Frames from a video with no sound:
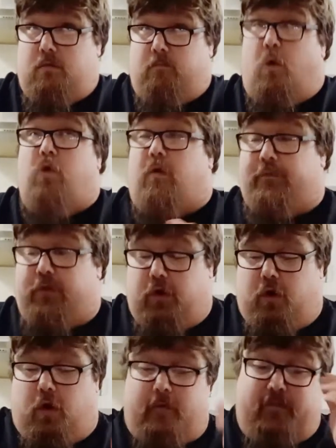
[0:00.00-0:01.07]
more often
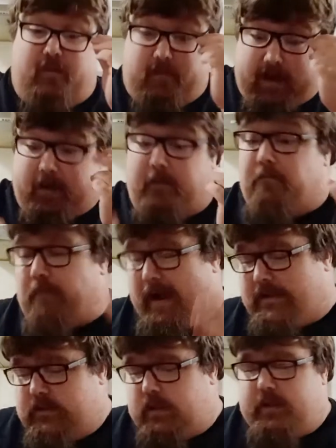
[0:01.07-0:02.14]
than not, for me,
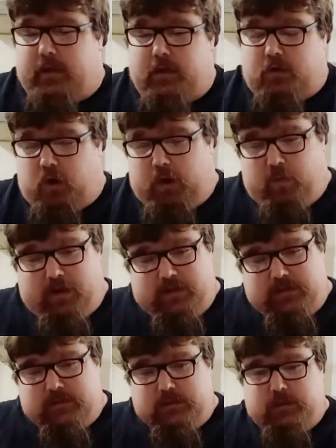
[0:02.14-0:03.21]
better than the guy
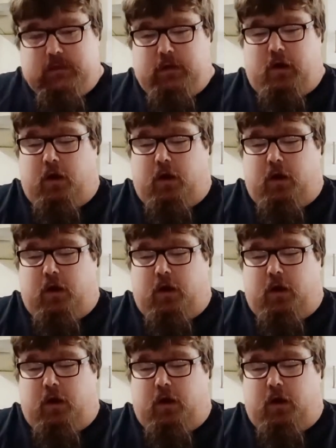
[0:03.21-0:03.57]
ones.